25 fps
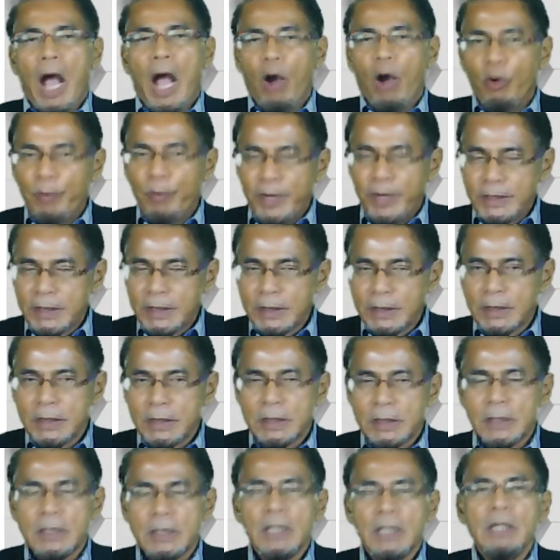Our basis
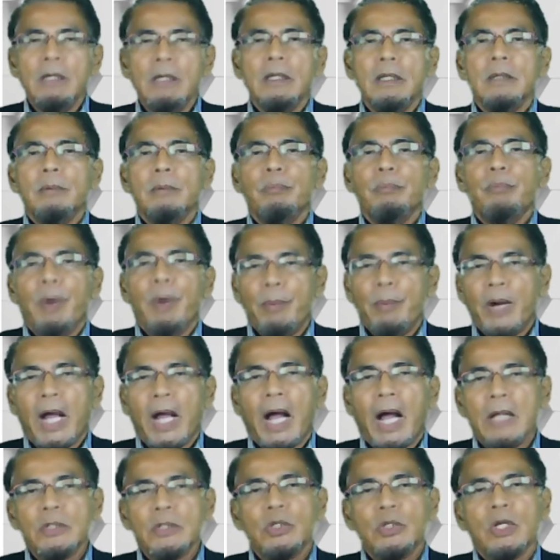is still
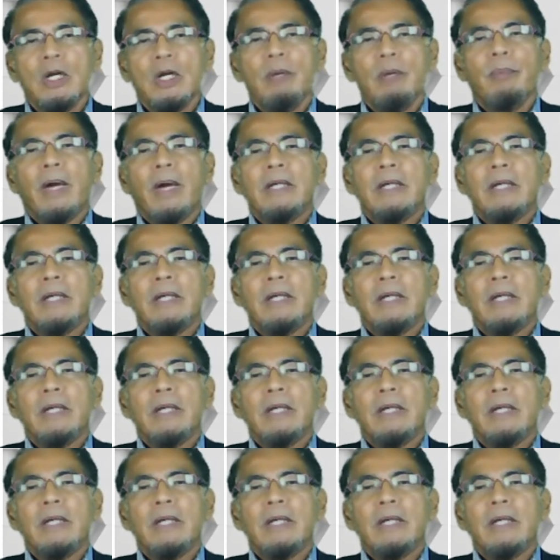permaculture,